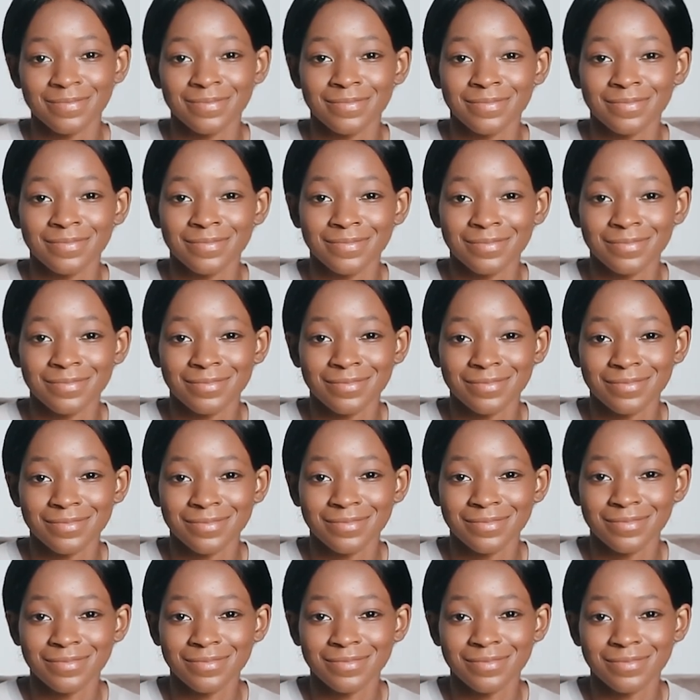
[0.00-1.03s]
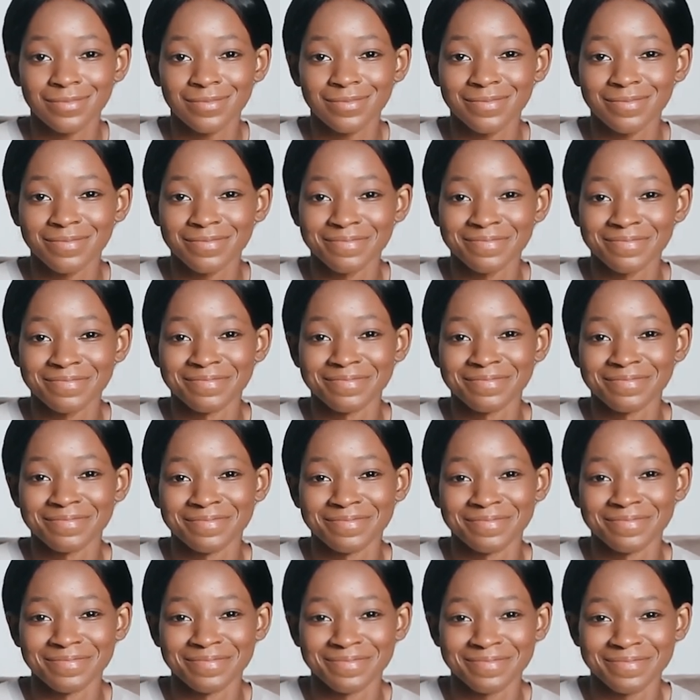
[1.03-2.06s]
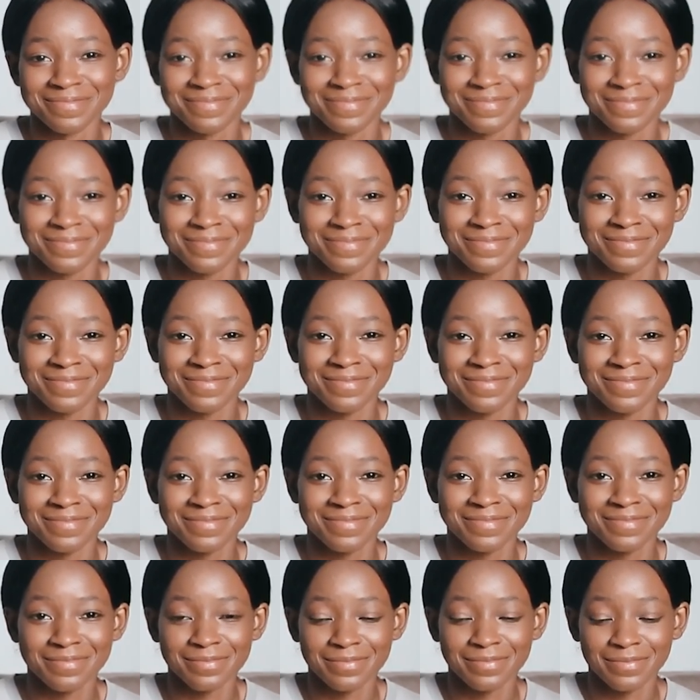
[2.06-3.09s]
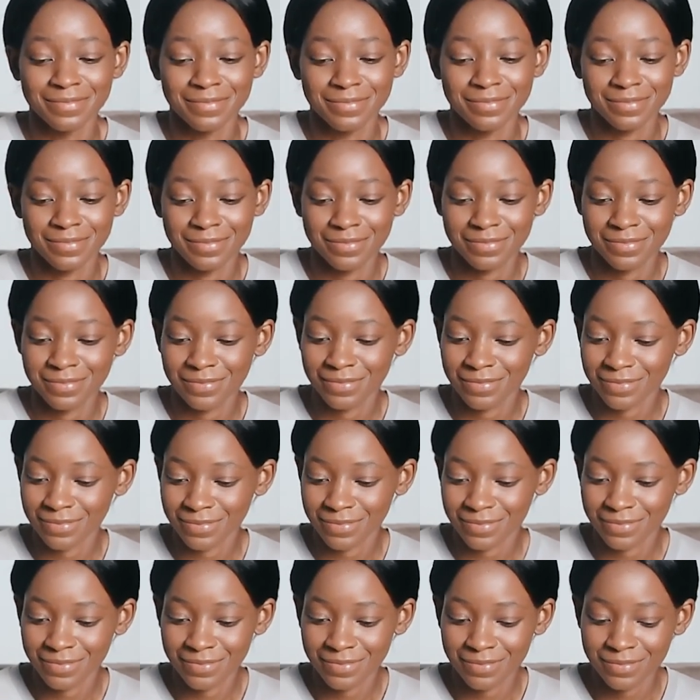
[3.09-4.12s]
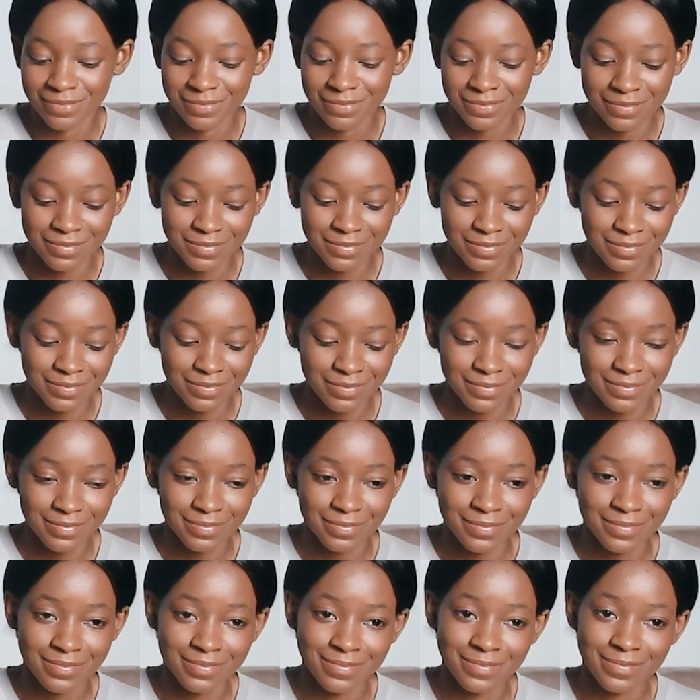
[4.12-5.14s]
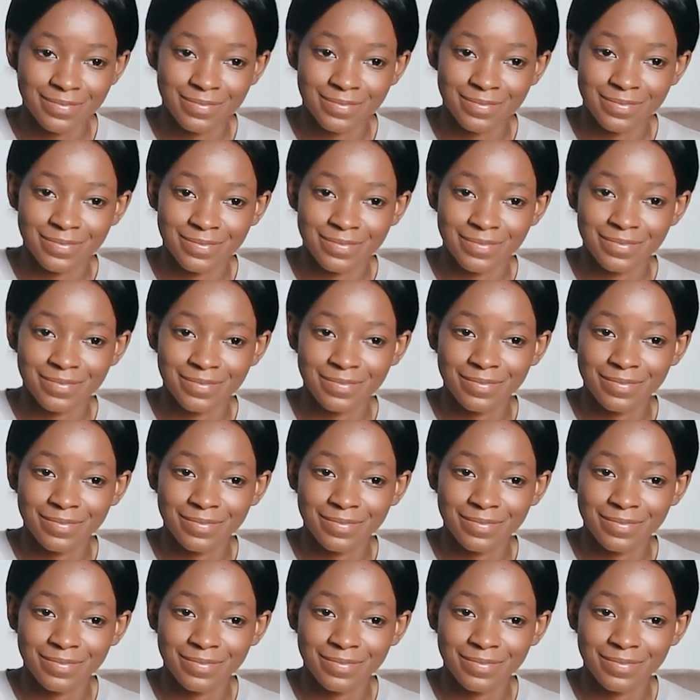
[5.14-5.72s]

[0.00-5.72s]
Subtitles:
This person isn't speaking.